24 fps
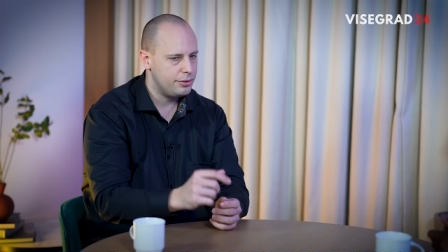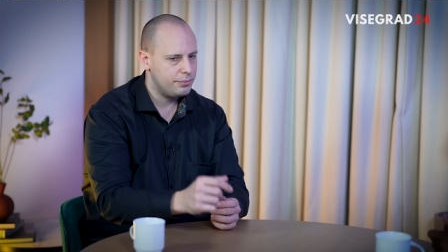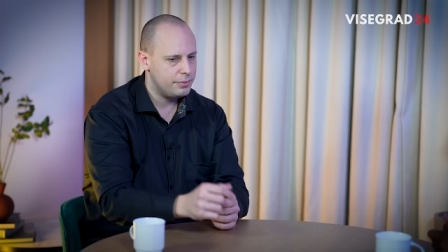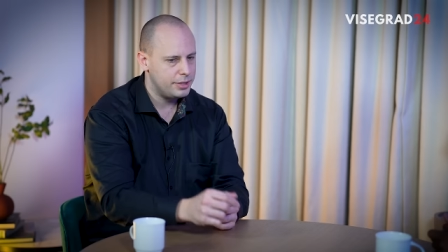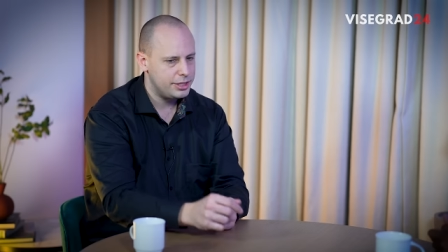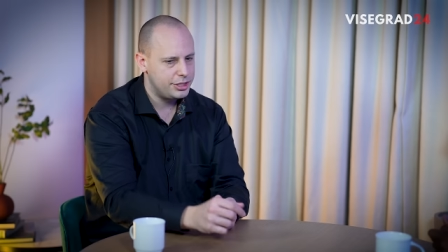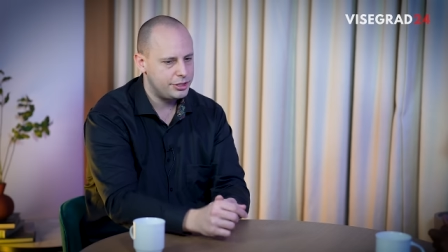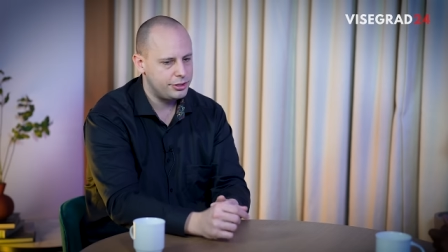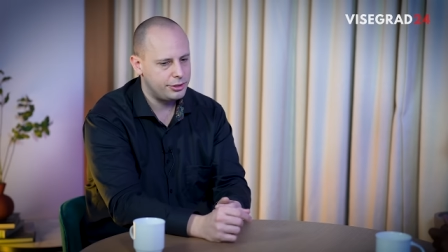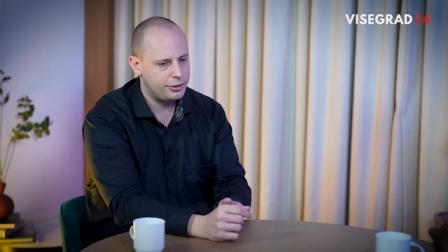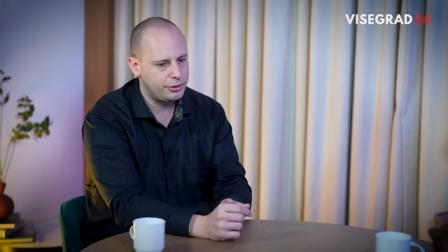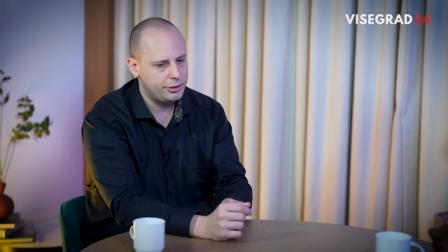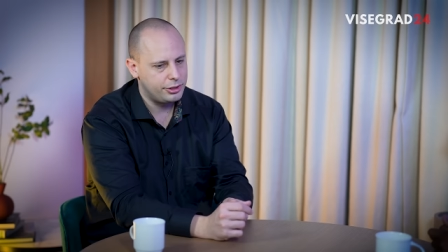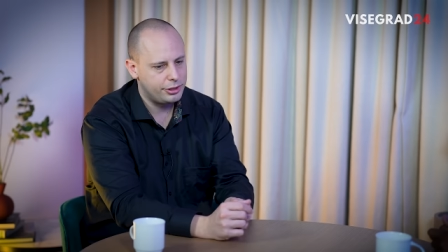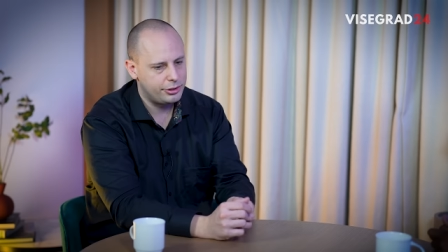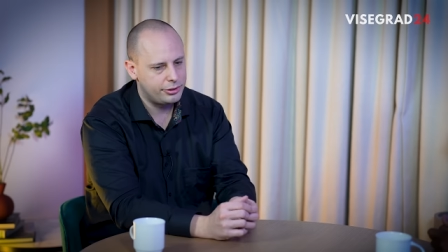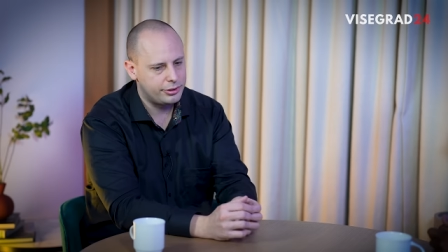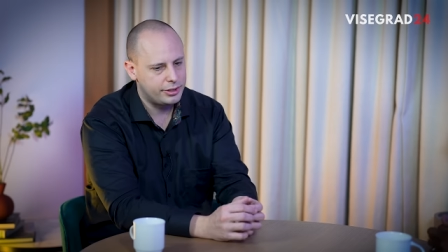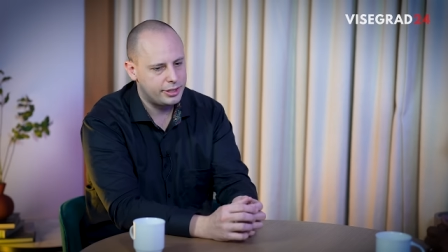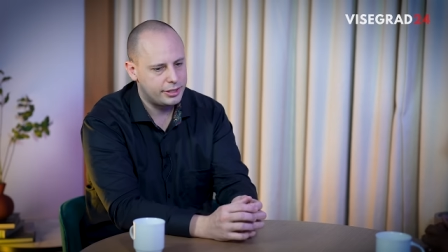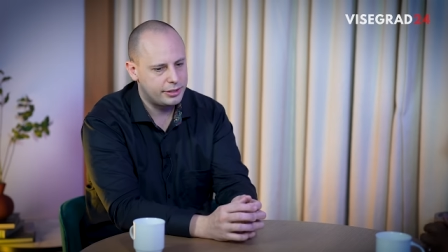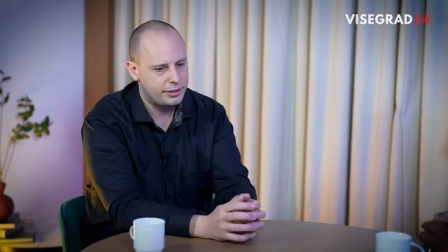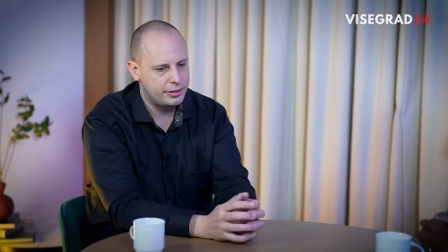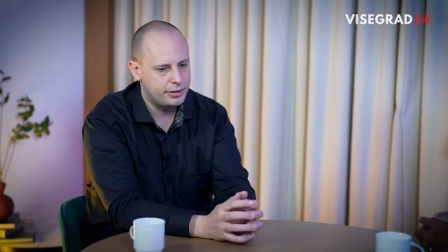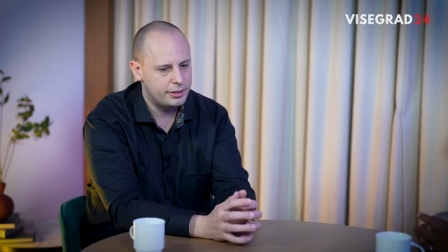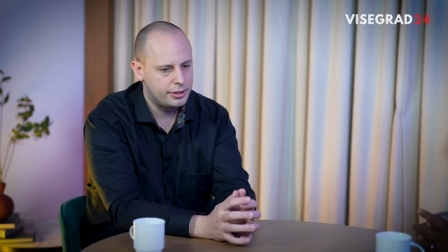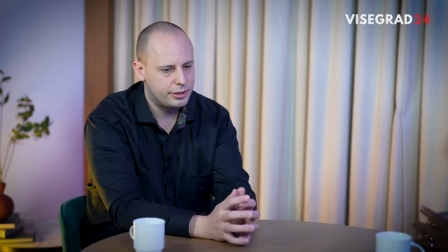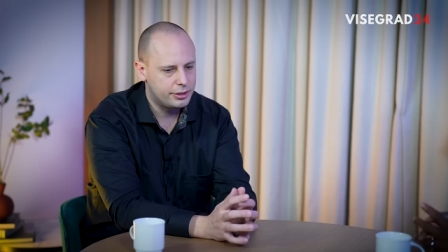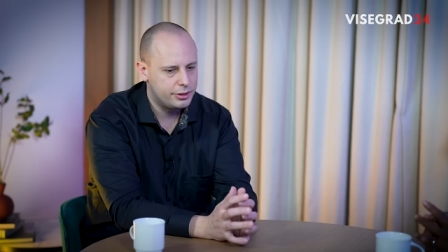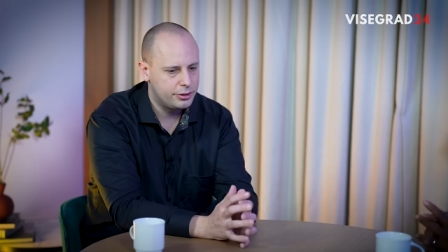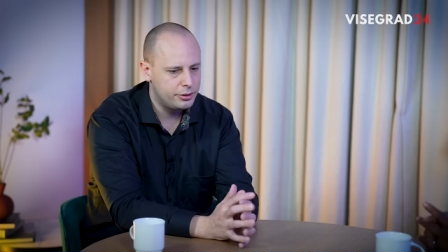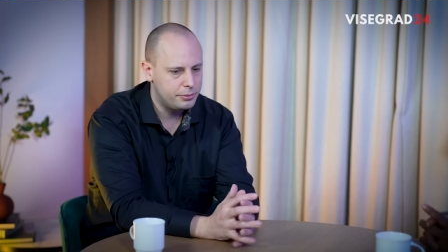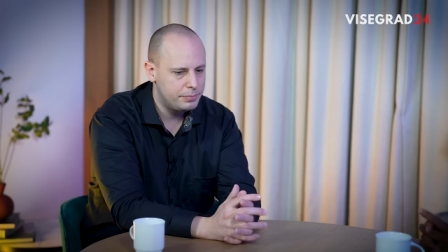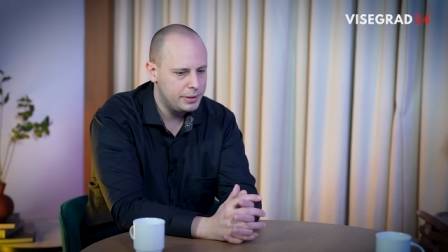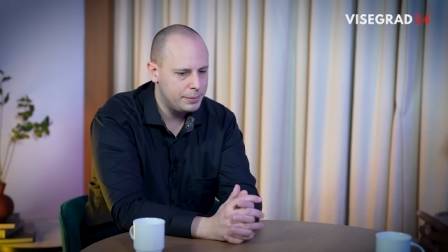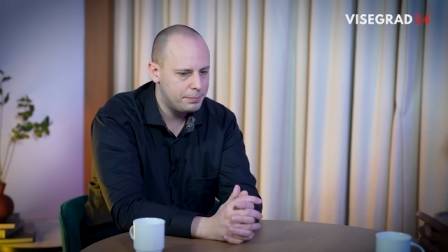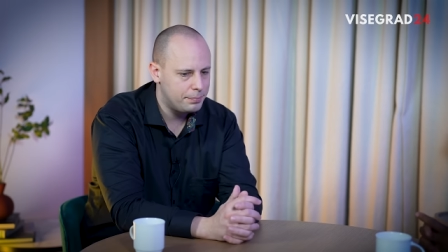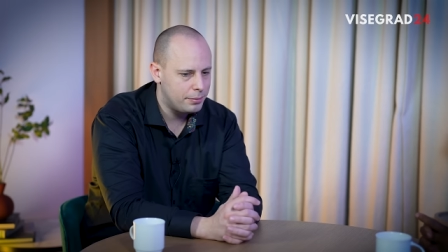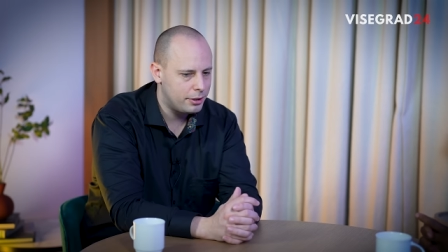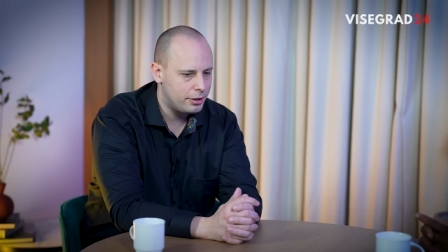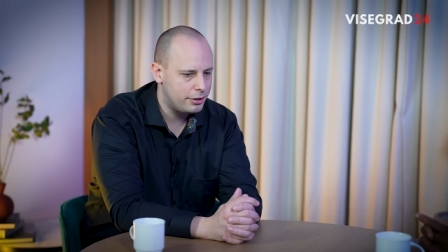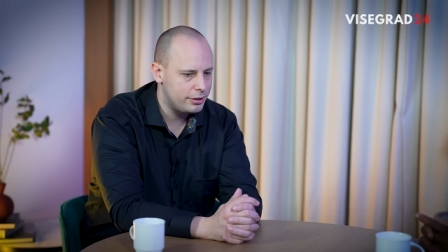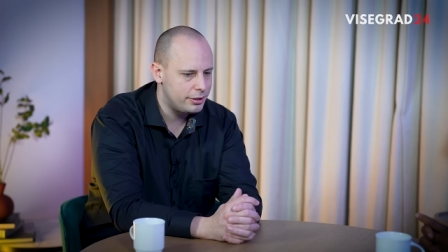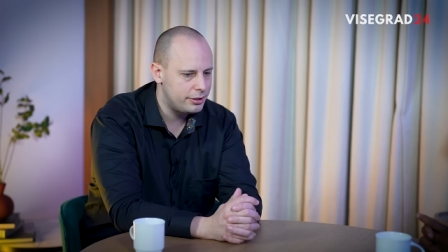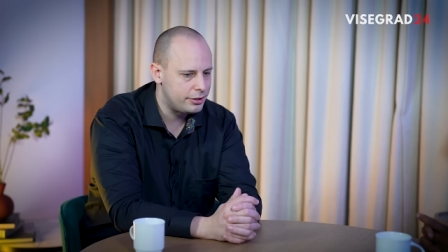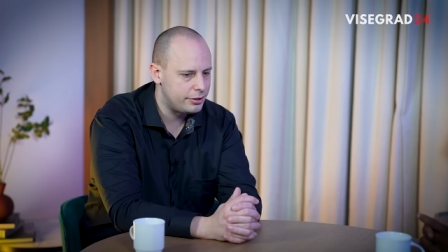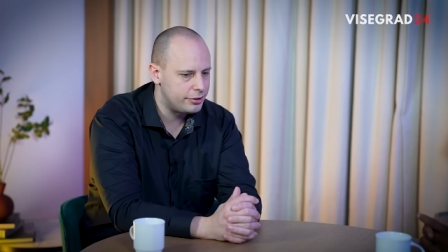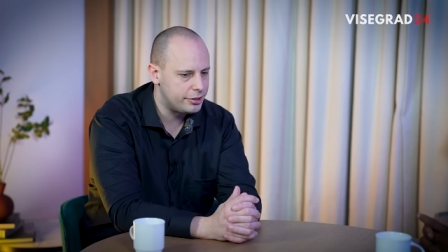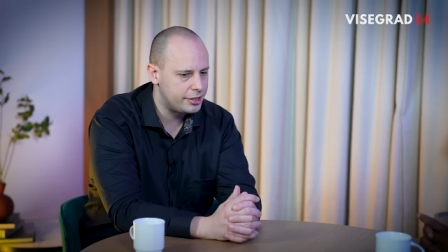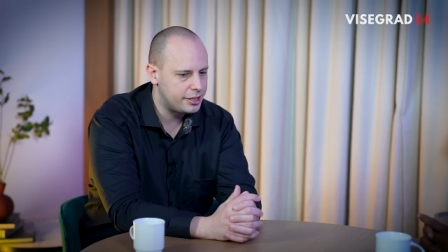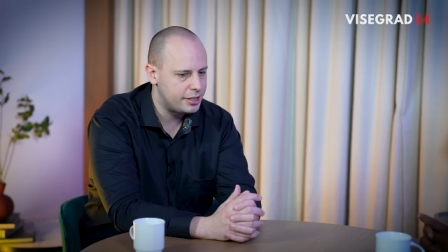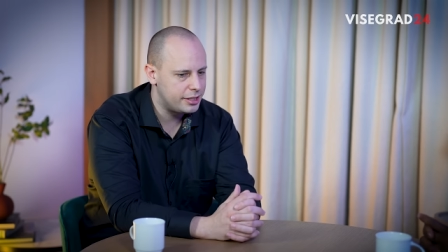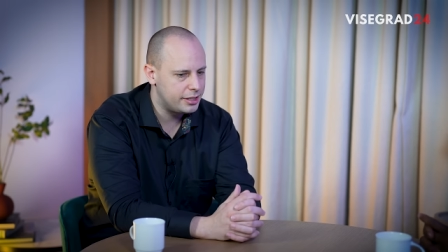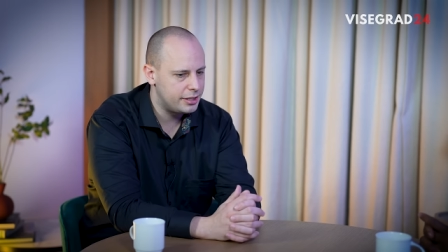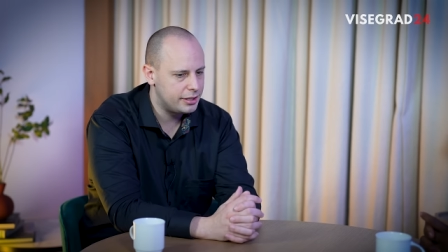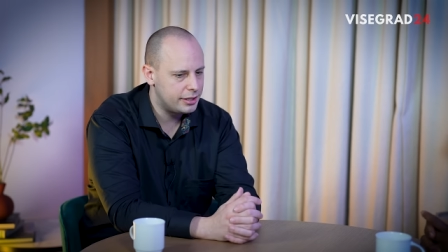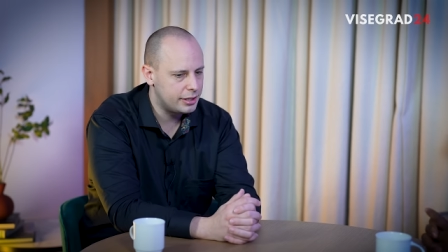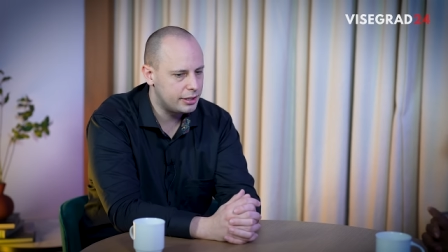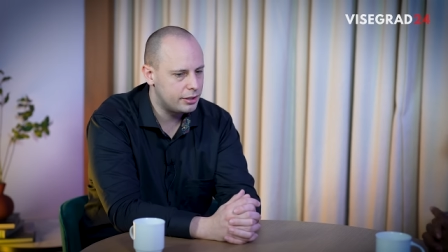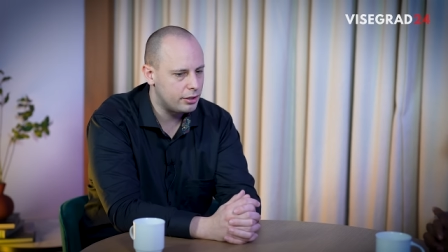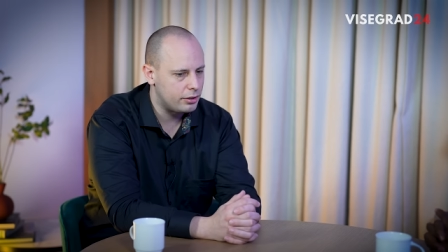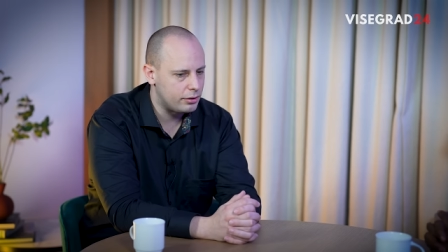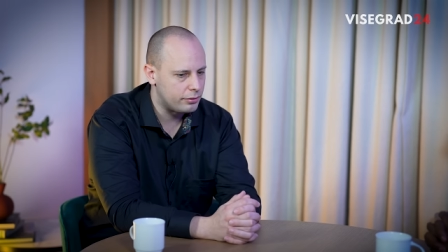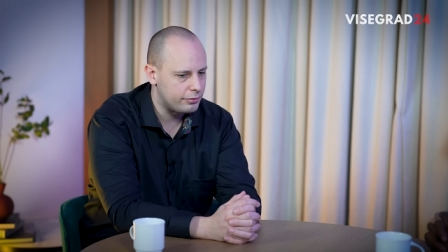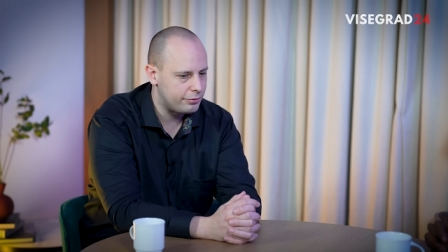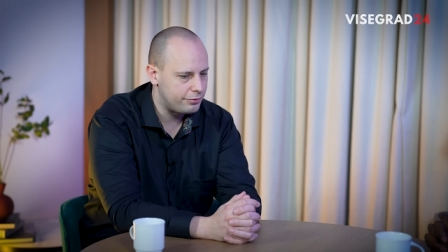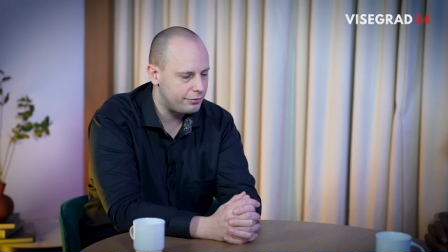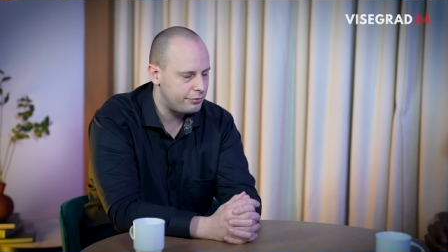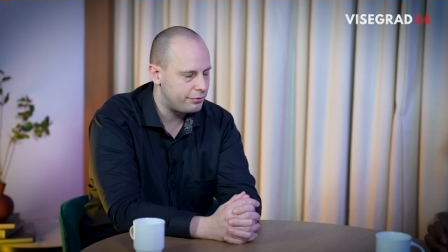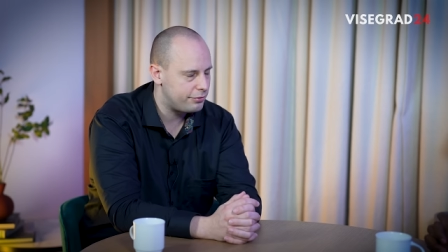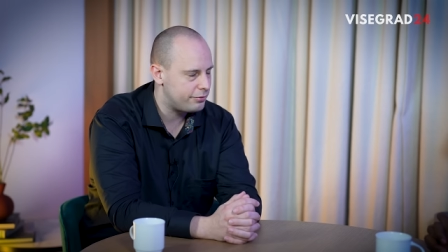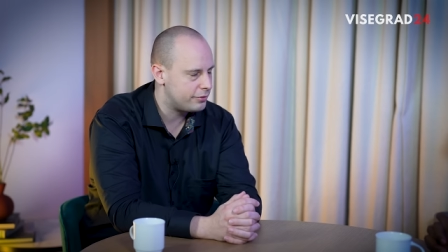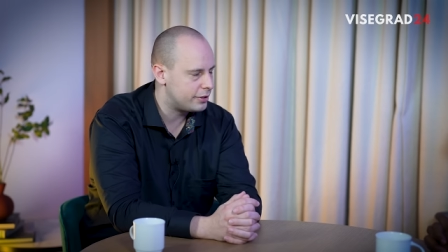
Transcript: You mentioned earlier that there could be partners in the Gulf